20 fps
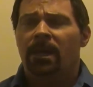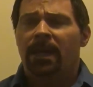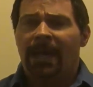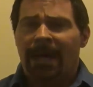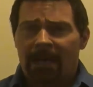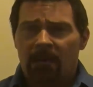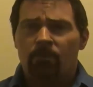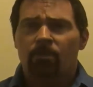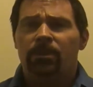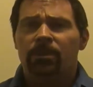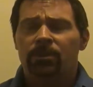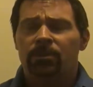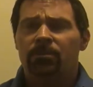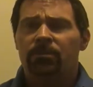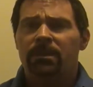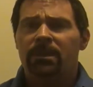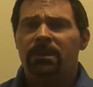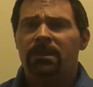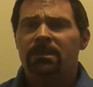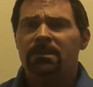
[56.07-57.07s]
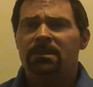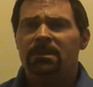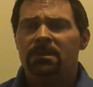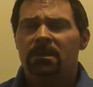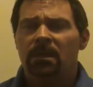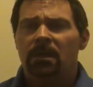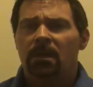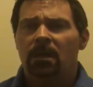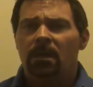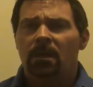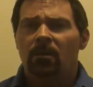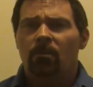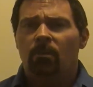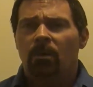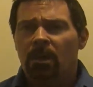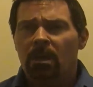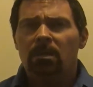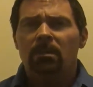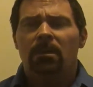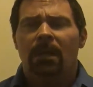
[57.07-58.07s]
How do we do this?
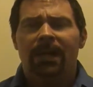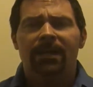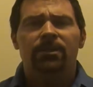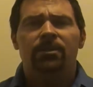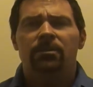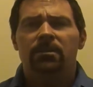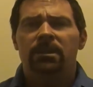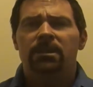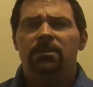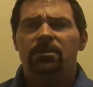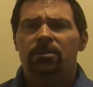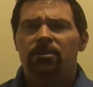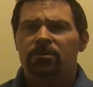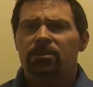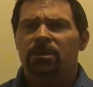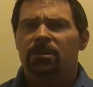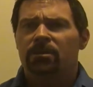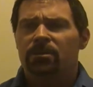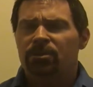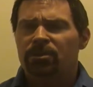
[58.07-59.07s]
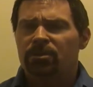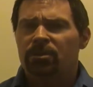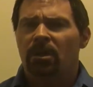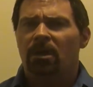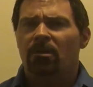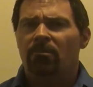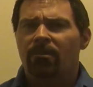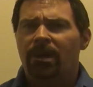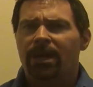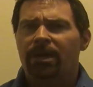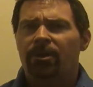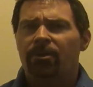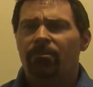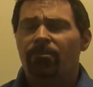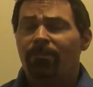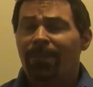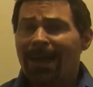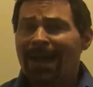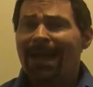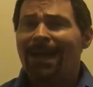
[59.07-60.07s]
Well, I do this using the Starwriter
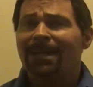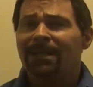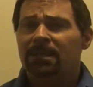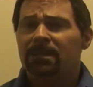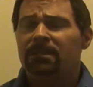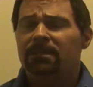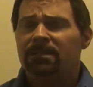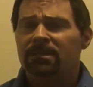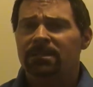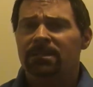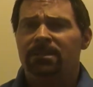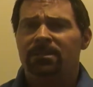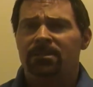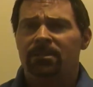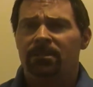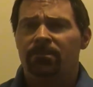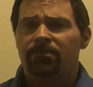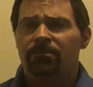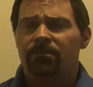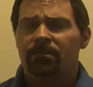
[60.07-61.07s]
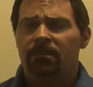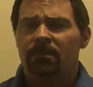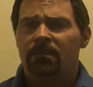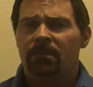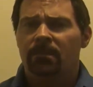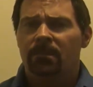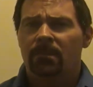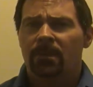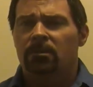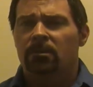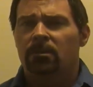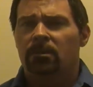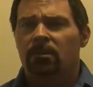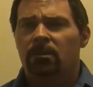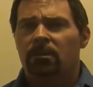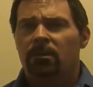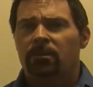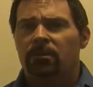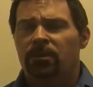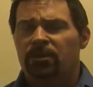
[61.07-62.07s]
patented system.
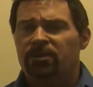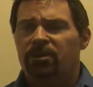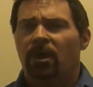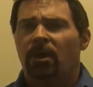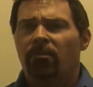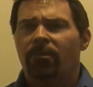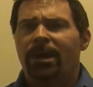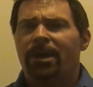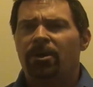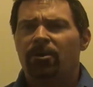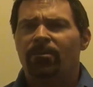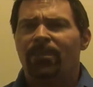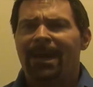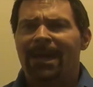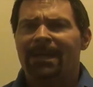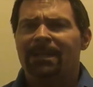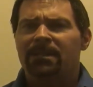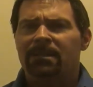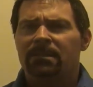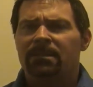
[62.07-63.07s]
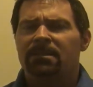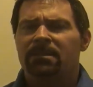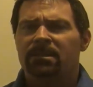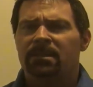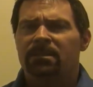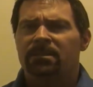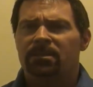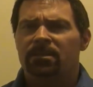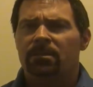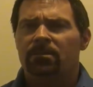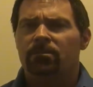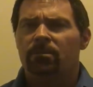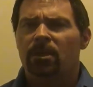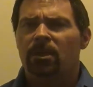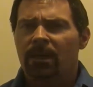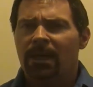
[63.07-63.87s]
The Starwriter patented system